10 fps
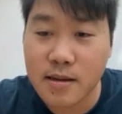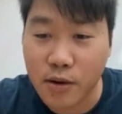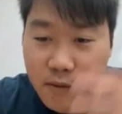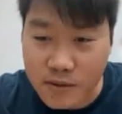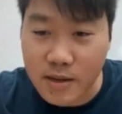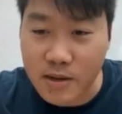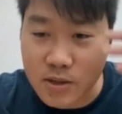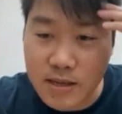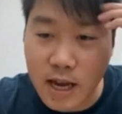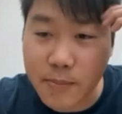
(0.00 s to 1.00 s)
you know,
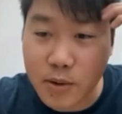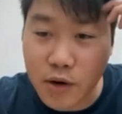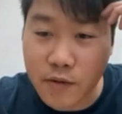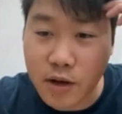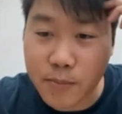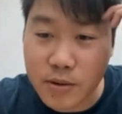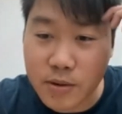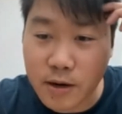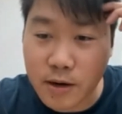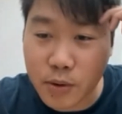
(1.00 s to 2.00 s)
such as hypernova,
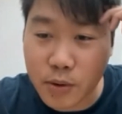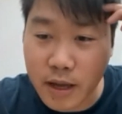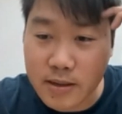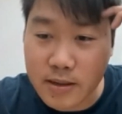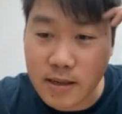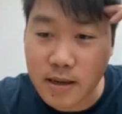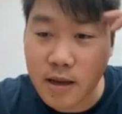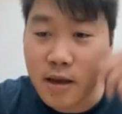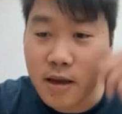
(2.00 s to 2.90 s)
protostar, or protogalaxy.